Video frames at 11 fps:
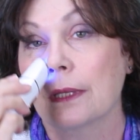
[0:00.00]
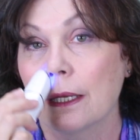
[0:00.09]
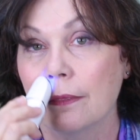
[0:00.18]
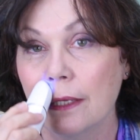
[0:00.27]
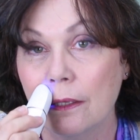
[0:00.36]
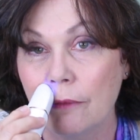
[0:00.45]

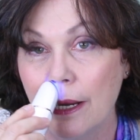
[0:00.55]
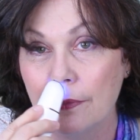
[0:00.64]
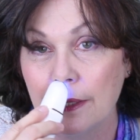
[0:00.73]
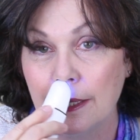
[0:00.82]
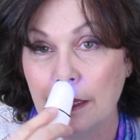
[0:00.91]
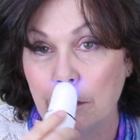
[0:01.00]
and then around
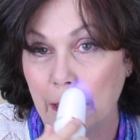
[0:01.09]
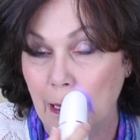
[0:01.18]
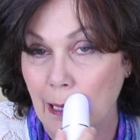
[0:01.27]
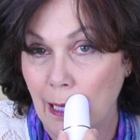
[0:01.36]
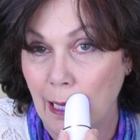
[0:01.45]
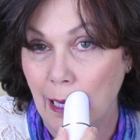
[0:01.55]
the lip.
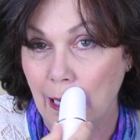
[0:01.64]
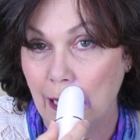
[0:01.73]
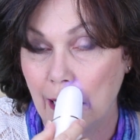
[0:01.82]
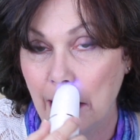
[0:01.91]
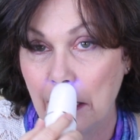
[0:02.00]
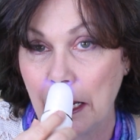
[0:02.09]

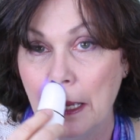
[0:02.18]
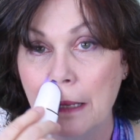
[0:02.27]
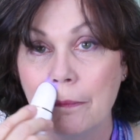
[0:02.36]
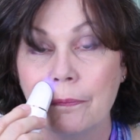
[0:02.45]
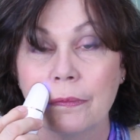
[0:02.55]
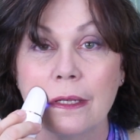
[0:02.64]
Okay,
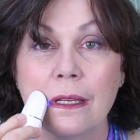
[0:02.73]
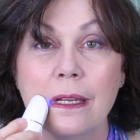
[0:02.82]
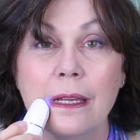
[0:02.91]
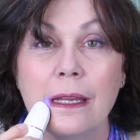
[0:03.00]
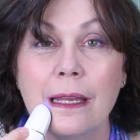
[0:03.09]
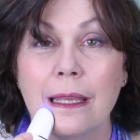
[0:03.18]

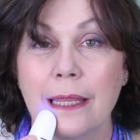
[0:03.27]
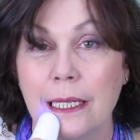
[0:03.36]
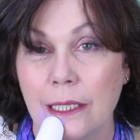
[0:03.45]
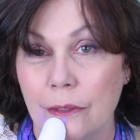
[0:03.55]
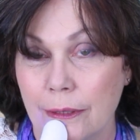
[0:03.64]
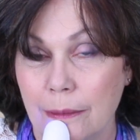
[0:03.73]
and
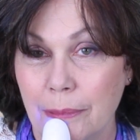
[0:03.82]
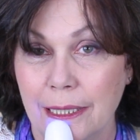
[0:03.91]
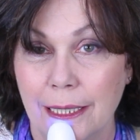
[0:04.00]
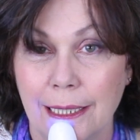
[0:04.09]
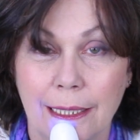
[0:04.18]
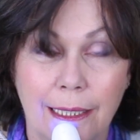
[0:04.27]
then you're at the
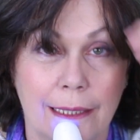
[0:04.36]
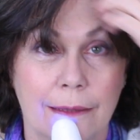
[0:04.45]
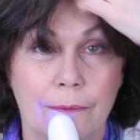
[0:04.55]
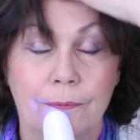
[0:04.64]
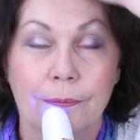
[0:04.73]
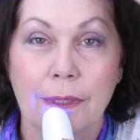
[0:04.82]
beginning again.
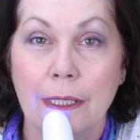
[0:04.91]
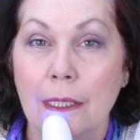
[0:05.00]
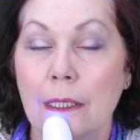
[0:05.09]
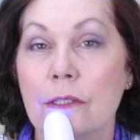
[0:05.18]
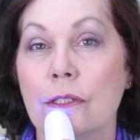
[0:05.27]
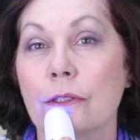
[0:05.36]

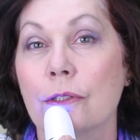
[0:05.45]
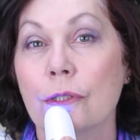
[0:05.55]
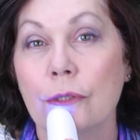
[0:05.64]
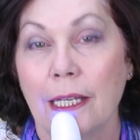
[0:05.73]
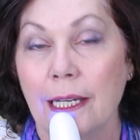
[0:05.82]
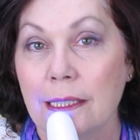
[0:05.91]
So you
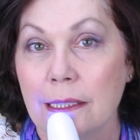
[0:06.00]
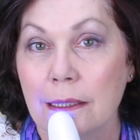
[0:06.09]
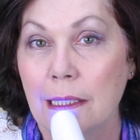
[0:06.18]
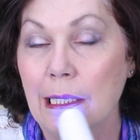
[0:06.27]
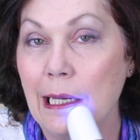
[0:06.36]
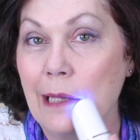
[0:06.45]
do that,
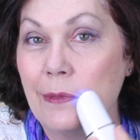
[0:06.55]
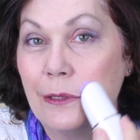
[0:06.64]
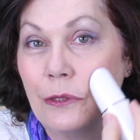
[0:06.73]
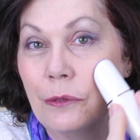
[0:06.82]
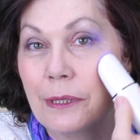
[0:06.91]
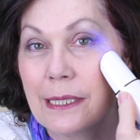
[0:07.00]
and then
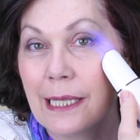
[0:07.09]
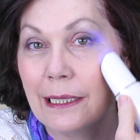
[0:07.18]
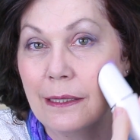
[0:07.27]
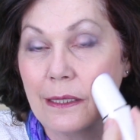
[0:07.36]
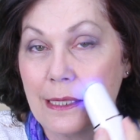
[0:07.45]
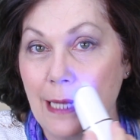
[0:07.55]
you do
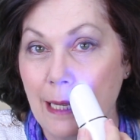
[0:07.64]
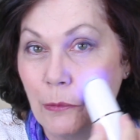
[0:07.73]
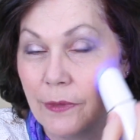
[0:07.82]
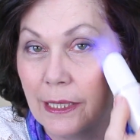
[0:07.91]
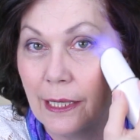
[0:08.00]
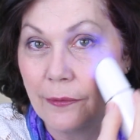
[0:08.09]
exactly the same
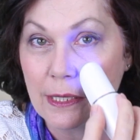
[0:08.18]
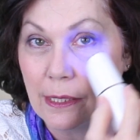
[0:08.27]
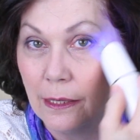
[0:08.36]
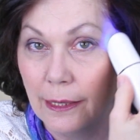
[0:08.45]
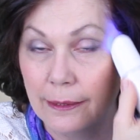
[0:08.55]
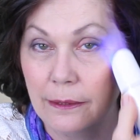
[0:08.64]
with the other
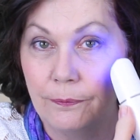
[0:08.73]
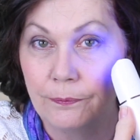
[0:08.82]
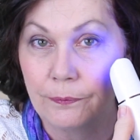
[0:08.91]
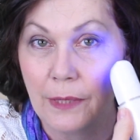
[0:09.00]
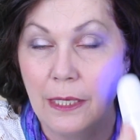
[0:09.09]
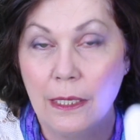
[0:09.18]
side.
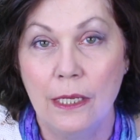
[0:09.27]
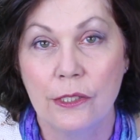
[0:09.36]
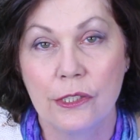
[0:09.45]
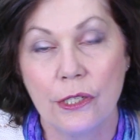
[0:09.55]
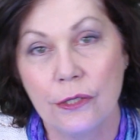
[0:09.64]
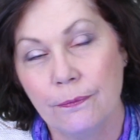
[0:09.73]

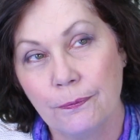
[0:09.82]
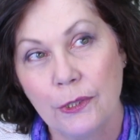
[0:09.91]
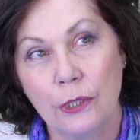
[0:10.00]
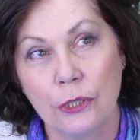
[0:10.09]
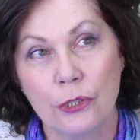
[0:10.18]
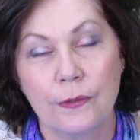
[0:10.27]
So
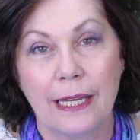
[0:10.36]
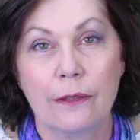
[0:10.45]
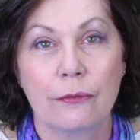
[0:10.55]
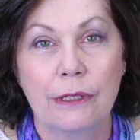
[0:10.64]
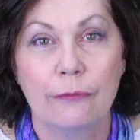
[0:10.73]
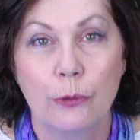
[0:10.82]
you can do that
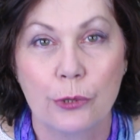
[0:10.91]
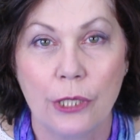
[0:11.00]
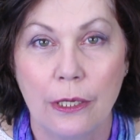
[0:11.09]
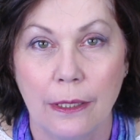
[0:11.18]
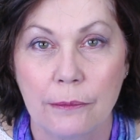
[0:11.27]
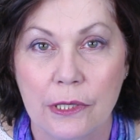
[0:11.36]
3 or 4
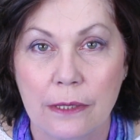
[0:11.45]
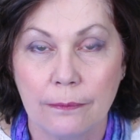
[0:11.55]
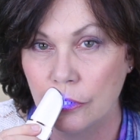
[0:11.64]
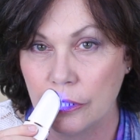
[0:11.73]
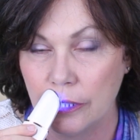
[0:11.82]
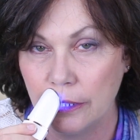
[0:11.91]
times.
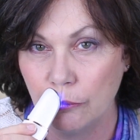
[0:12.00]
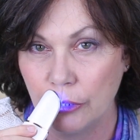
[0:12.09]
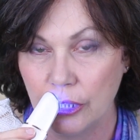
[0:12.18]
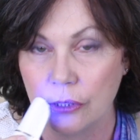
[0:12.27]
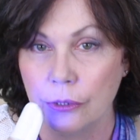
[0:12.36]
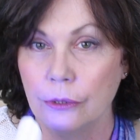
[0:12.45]
So then what
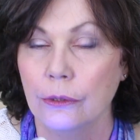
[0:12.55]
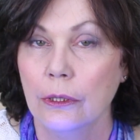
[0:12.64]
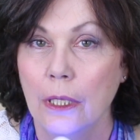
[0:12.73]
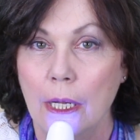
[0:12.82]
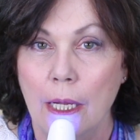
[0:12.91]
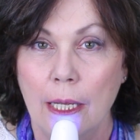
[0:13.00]
you do
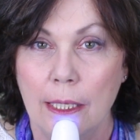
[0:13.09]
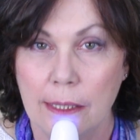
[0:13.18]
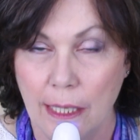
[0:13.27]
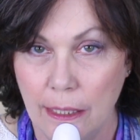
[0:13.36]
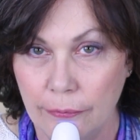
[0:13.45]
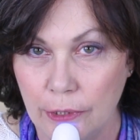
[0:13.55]
is,
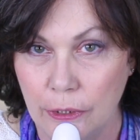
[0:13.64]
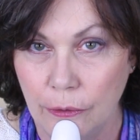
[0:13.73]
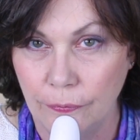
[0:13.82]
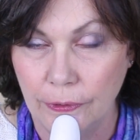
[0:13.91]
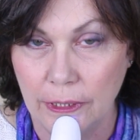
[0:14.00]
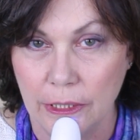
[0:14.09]
after you
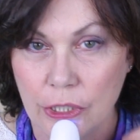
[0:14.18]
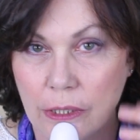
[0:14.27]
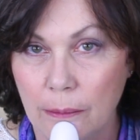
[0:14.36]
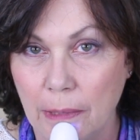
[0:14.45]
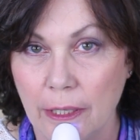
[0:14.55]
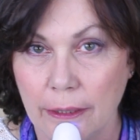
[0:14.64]
finish
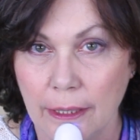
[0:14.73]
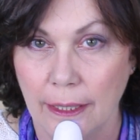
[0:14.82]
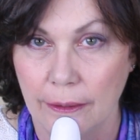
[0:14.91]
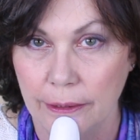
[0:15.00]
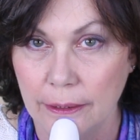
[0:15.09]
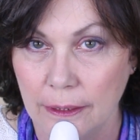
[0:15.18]
the
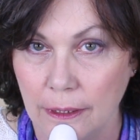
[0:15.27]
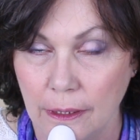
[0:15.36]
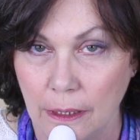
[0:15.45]
microcurrent,